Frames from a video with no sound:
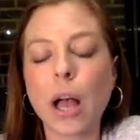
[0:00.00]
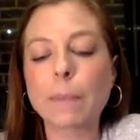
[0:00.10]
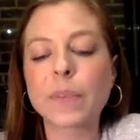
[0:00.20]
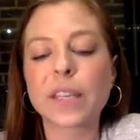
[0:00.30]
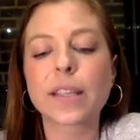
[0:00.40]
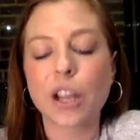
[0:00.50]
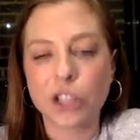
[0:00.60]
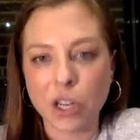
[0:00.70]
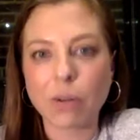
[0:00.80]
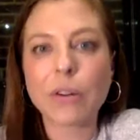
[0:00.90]
um,
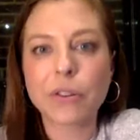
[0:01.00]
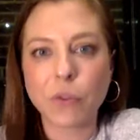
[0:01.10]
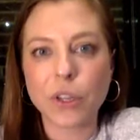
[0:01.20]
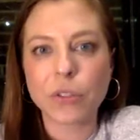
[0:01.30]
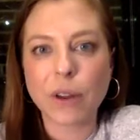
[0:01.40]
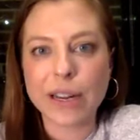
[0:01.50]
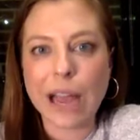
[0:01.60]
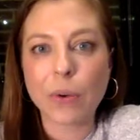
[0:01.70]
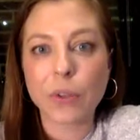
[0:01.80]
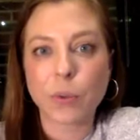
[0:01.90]
discussion around divorce right
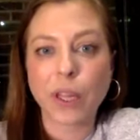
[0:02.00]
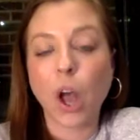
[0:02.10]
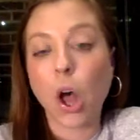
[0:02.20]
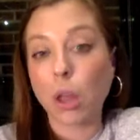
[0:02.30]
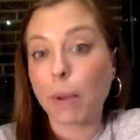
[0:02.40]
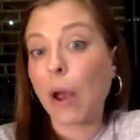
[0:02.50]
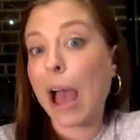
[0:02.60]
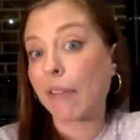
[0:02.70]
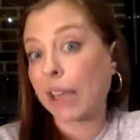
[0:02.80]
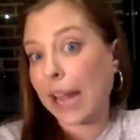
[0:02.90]
now is really all about
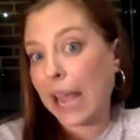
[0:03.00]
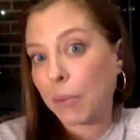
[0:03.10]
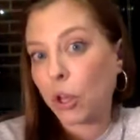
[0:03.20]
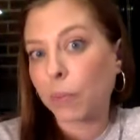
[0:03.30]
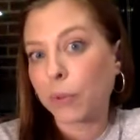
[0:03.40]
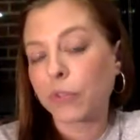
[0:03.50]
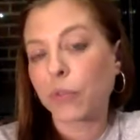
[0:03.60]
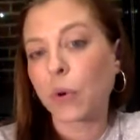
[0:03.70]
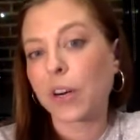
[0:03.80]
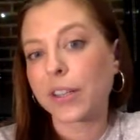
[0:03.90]
having an amicable
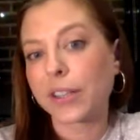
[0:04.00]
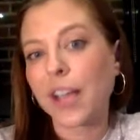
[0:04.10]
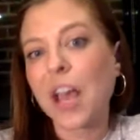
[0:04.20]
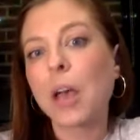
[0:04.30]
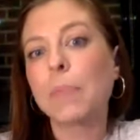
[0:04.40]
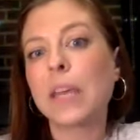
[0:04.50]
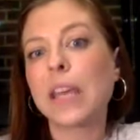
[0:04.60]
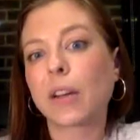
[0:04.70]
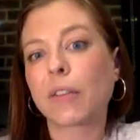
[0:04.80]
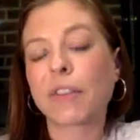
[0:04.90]
divorce,
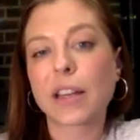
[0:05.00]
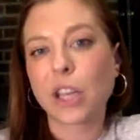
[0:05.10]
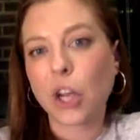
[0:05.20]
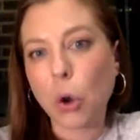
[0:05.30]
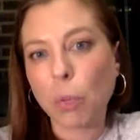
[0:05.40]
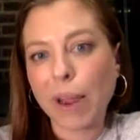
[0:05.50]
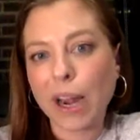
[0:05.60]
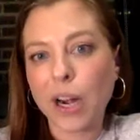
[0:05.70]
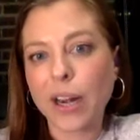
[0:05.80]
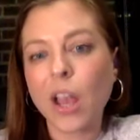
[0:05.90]
being a friendly
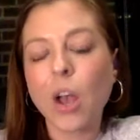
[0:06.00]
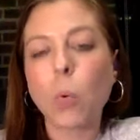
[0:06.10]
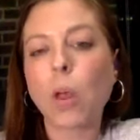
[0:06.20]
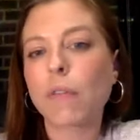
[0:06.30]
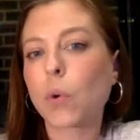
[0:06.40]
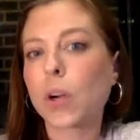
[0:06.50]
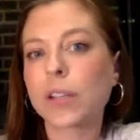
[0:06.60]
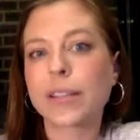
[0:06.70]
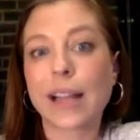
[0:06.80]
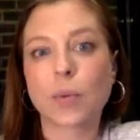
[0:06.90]
co-parent. well, of
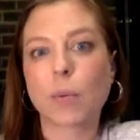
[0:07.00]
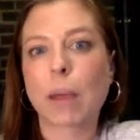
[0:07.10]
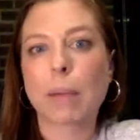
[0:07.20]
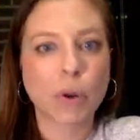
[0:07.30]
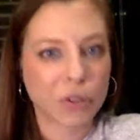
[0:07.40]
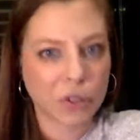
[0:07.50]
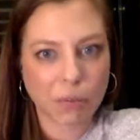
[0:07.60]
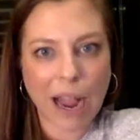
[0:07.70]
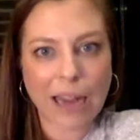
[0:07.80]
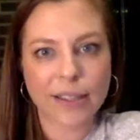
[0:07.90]
course, that's what my personal
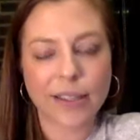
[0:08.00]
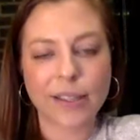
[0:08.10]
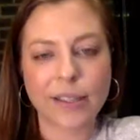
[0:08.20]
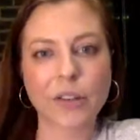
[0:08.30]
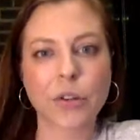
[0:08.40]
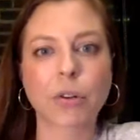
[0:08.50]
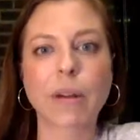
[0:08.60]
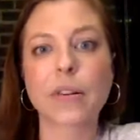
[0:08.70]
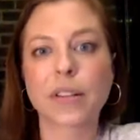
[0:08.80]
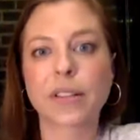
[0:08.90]
practice is centered
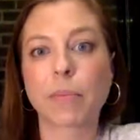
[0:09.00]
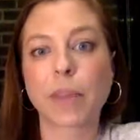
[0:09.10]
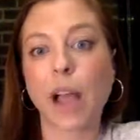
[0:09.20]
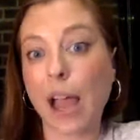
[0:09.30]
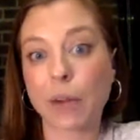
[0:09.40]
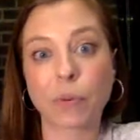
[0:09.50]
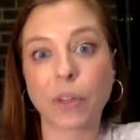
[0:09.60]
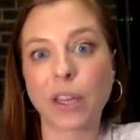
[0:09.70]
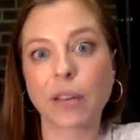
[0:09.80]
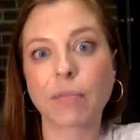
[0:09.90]
around and something I
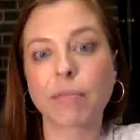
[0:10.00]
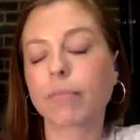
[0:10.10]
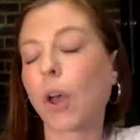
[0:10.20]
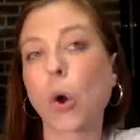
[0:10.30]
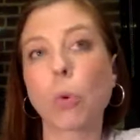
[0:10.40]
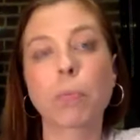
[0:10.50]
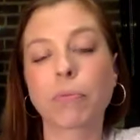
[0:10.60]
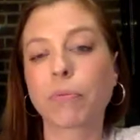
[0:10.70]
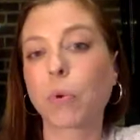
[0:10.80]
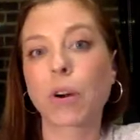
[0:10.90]
really hope
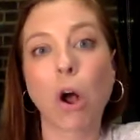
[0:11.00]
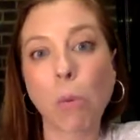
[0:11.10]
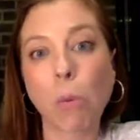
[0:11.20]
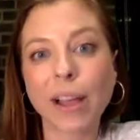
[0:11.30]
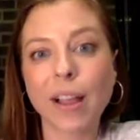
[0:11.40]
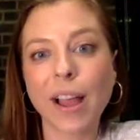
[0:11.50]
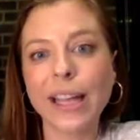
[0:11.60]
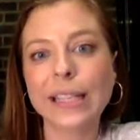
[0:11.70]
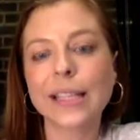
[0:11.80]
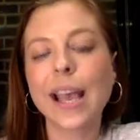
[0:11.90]
for all my
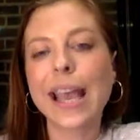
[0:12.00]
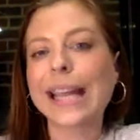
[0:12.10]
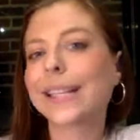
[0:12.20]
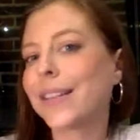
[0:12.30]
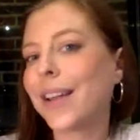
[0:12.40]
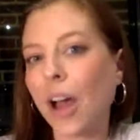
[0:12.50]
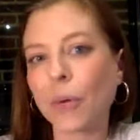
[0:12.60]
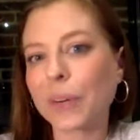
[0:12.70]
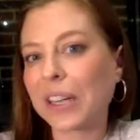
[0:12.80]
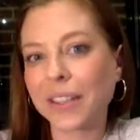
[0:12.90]
clients. It's not
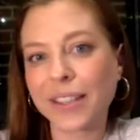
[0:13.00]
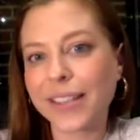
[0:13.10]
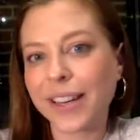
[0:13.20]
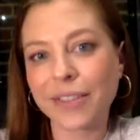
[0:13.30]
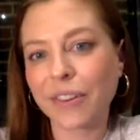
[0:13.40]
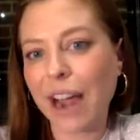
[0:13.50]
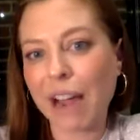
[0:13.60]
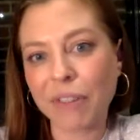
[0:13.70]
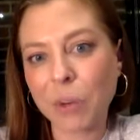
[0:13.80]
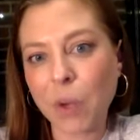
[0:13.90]
realistic for
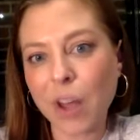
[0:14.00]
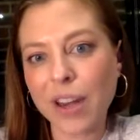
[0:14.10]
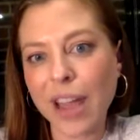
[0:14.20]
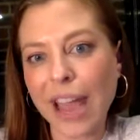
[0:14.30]
everyone.